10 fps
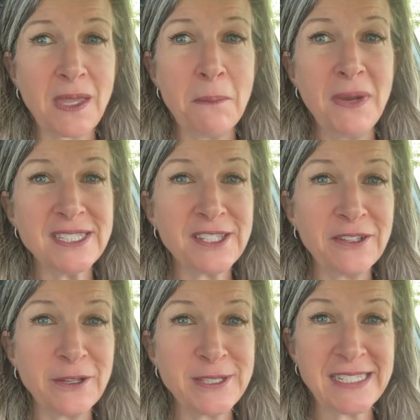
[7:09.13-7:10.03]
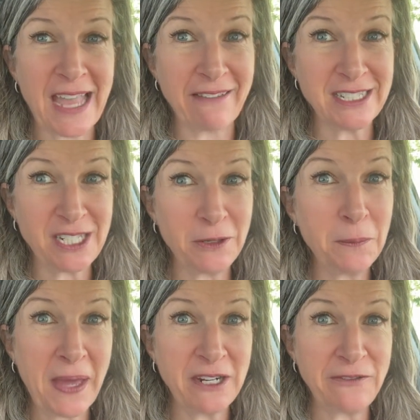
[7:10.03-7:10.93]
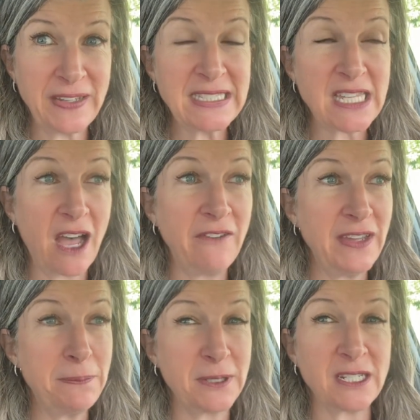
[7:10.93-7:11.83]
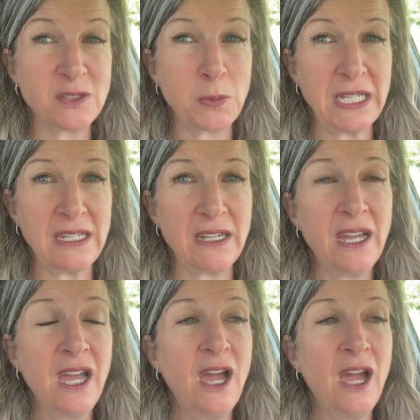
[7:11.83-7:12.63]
musculoskeletal benefits of it because we